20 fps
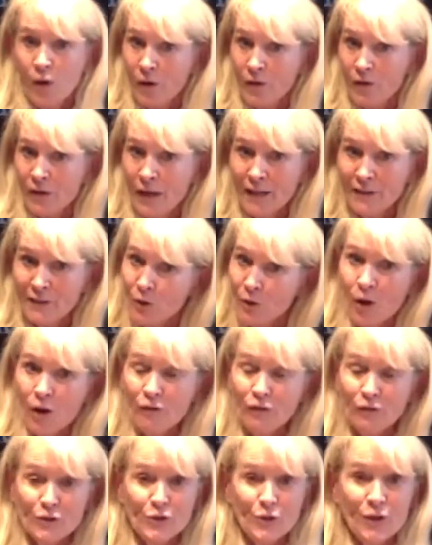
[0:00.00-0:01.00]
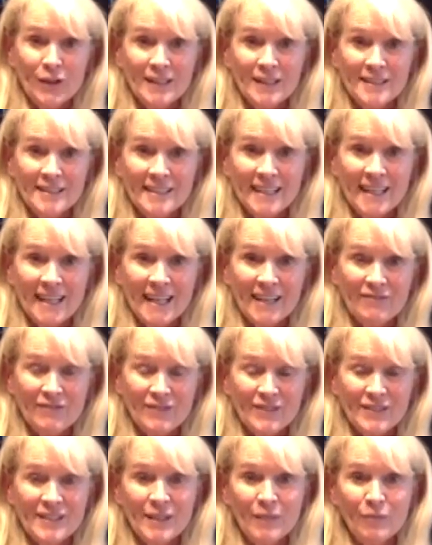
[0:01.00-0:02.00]
thank you all for joining us again for
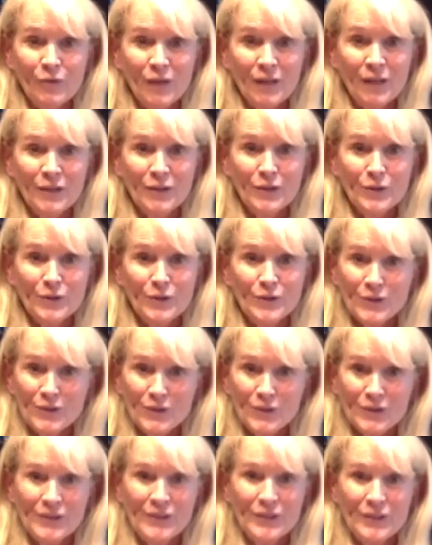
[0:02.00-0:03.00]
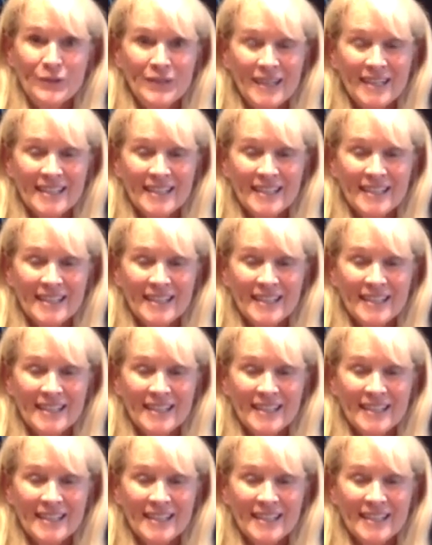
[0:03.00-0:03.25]
some great news. See you next